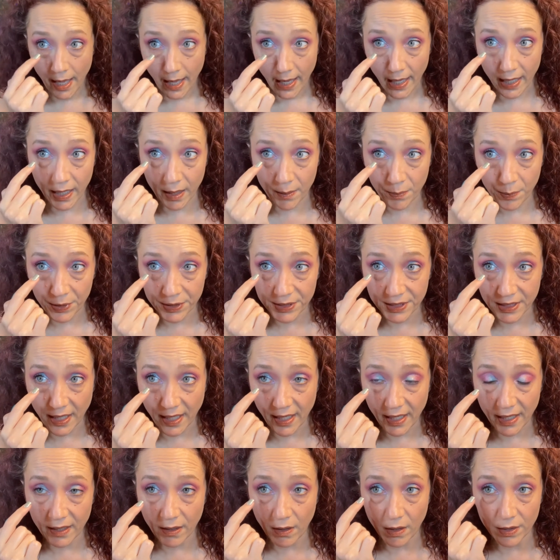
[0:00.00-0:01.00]
and I put
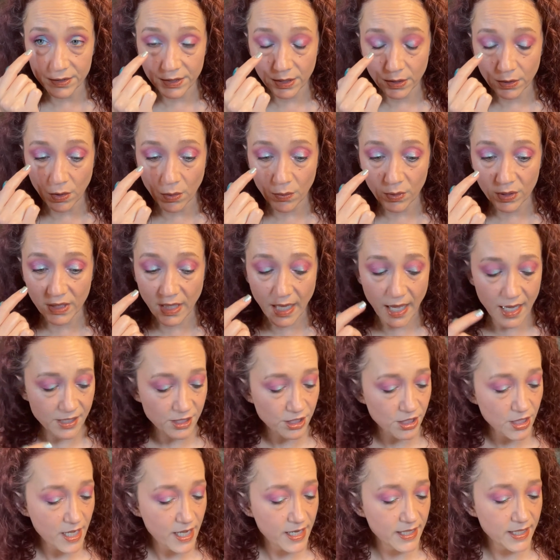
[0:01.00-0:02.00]
that on the lower lash
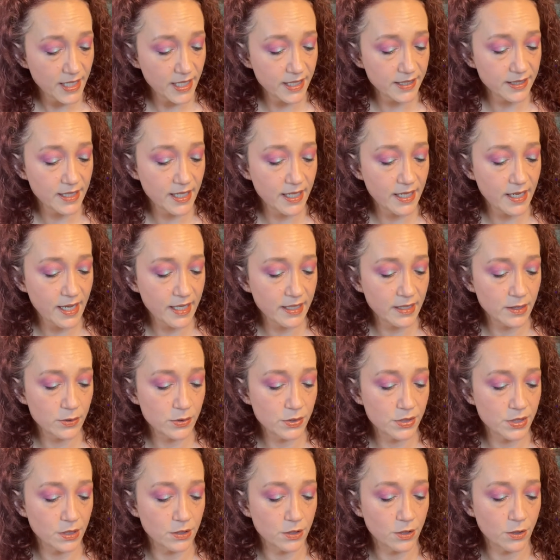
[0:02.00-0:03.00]
line, and then I
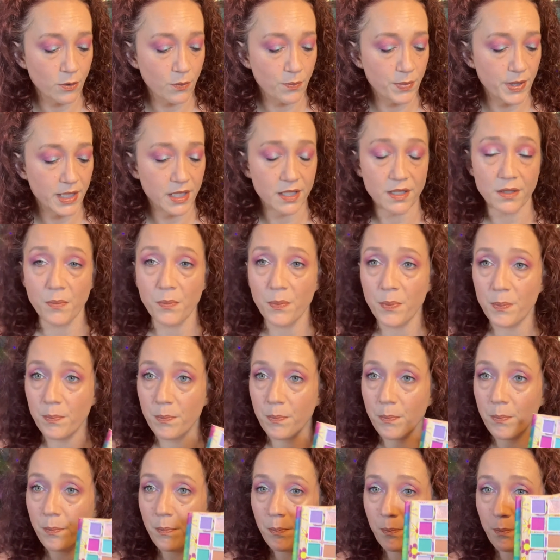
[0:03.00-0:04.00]
used a little bit of the
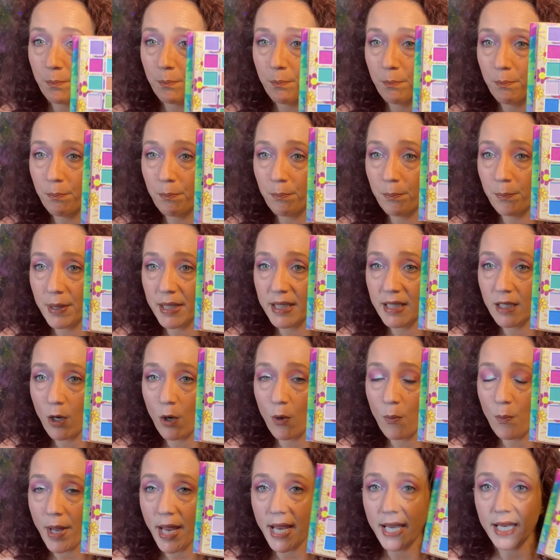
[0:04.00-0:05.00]

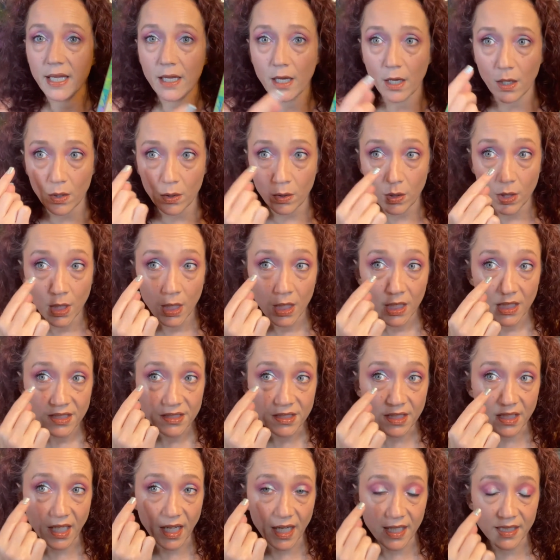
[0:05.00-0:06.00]
Pinko Panko
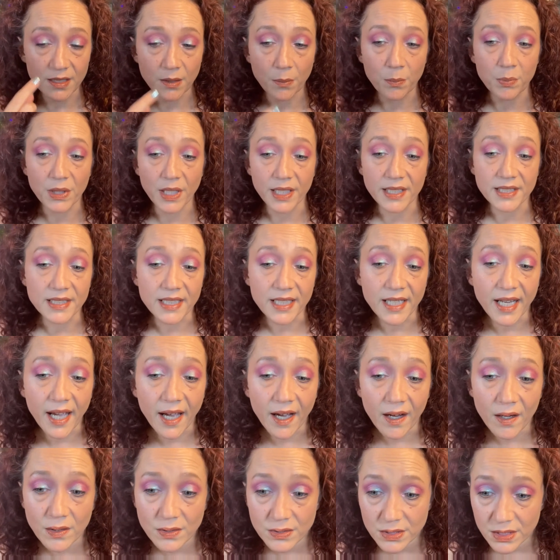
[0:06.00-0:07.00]
to kind of blend it
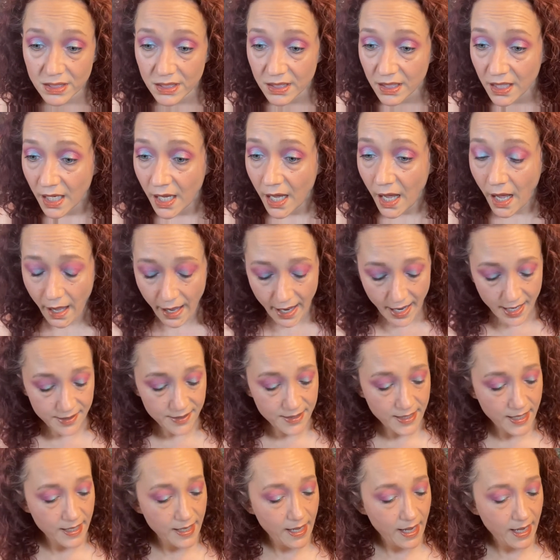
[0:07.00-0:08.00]
out. And
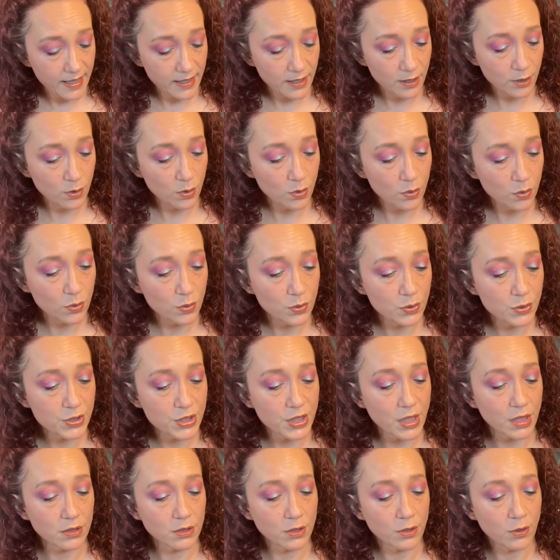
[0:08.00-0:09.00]
then I used
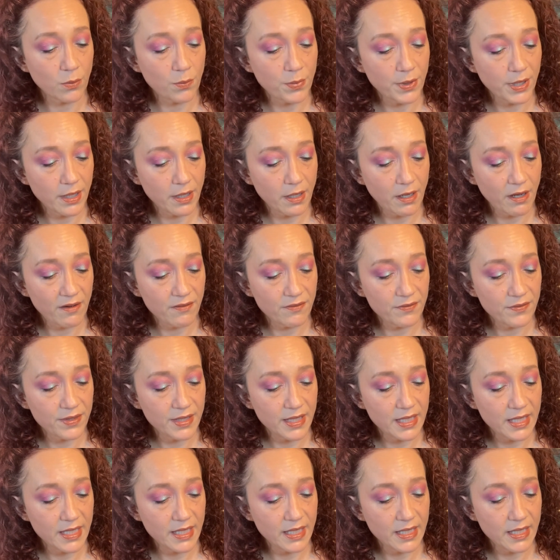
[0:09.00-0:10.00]
a little bit of
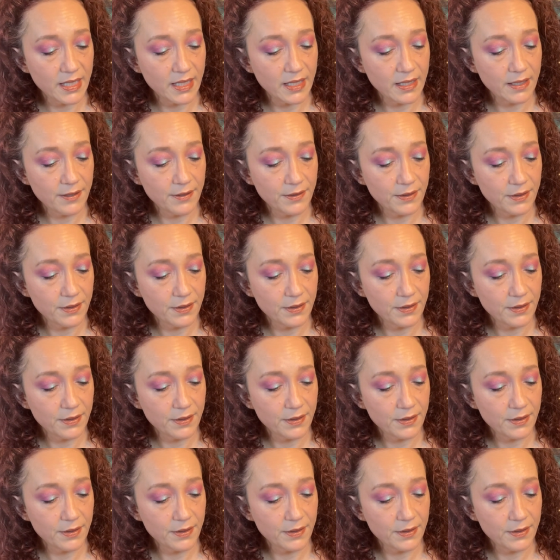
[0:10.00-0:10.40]
the